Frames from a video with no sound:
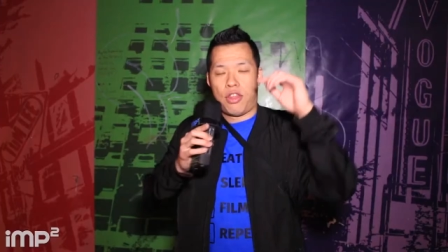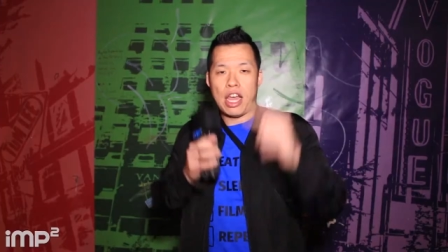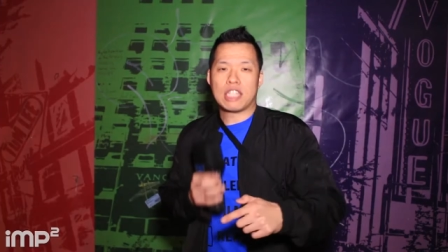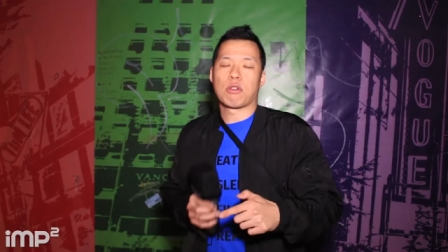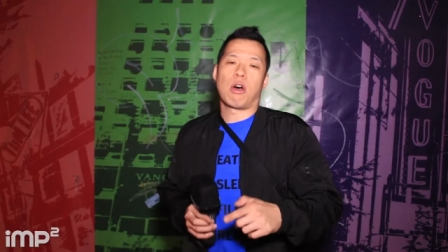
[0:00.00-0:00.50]

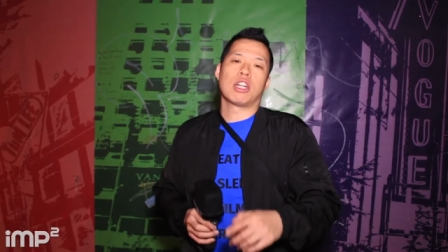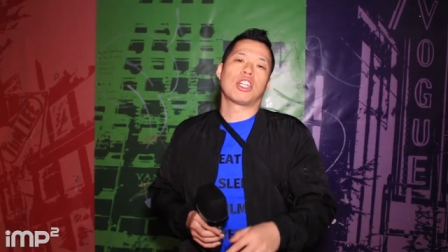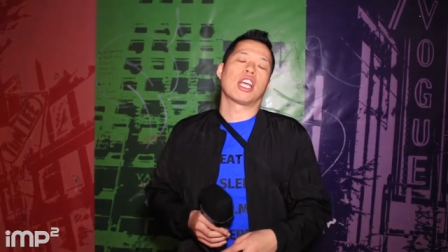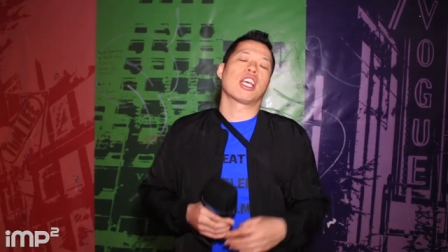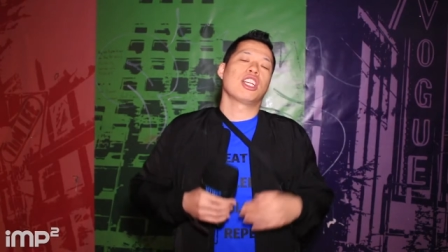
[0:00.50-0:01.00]
Thanks for
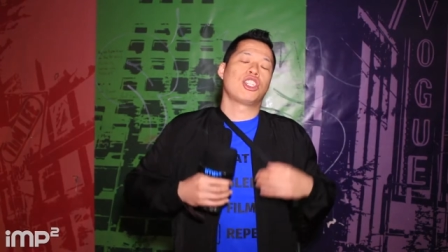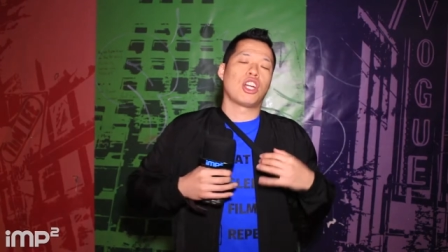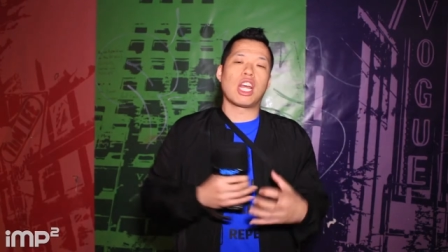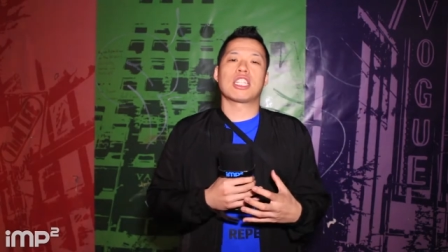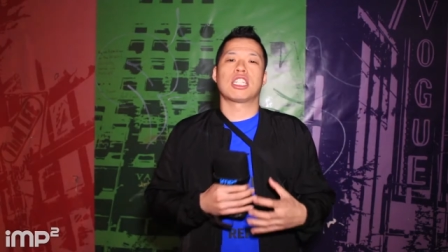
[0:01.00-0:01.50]
watching. Share,
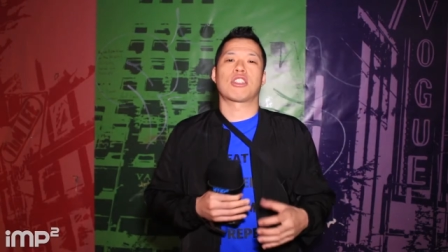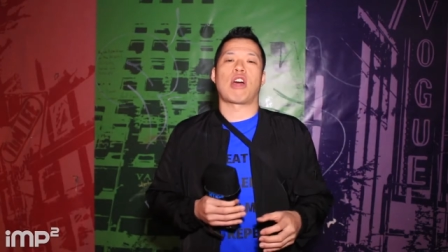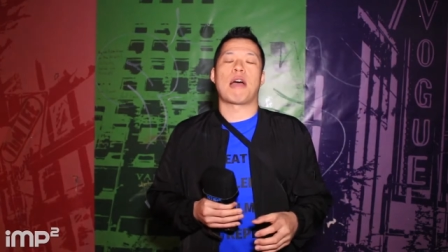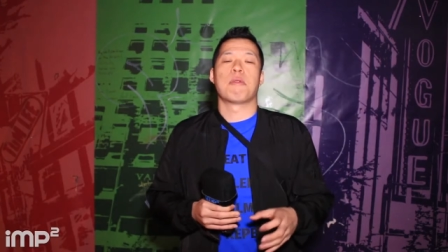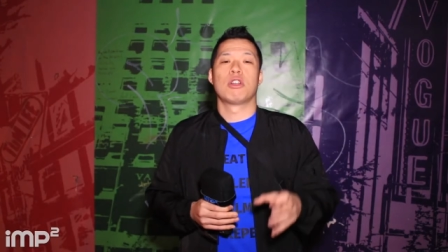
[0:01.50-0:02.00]
like,
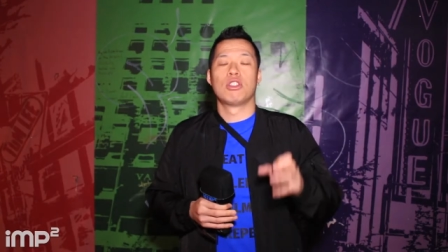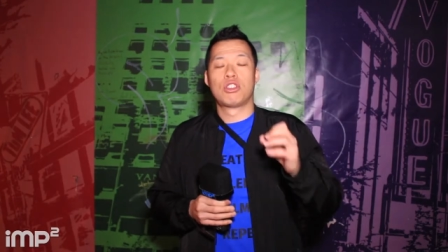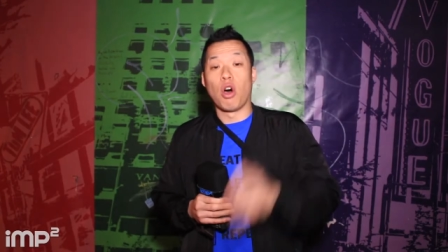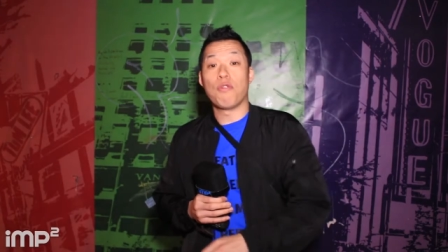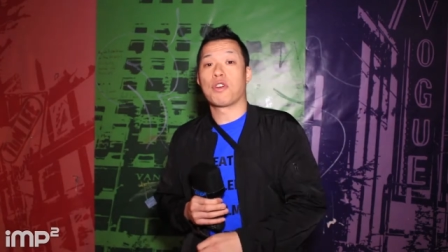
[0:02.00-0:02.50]
subscribe. Don't